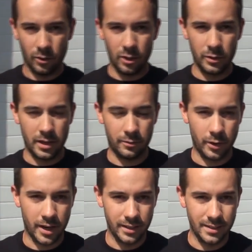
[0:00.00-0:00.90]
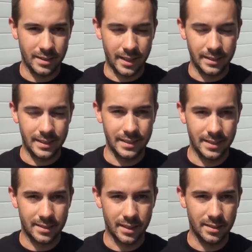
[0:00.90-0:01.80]
Well, we have Randy's
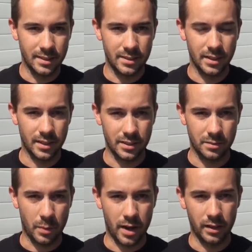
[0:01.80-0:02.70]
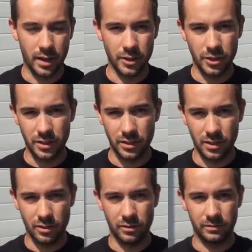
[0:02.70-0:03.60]
nineteen sixty-six Pontiac G
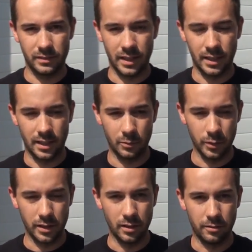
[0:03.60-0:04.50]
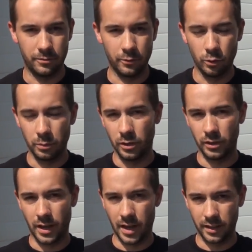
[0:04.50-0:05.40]
T O. Um, we did a full
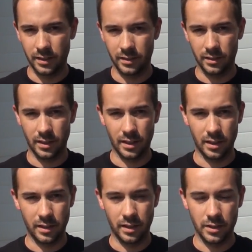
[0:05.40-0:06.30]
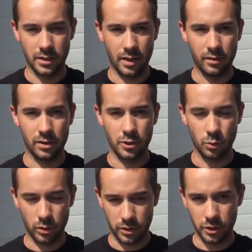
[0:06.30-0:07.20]
build on it. Uh, it does have our
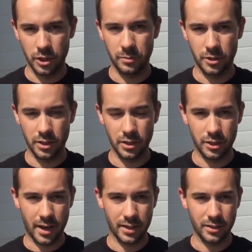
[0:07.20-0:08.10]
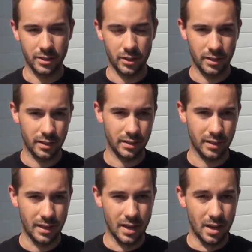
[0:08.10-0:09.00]
Schwartz G-Machine chassis underneath it.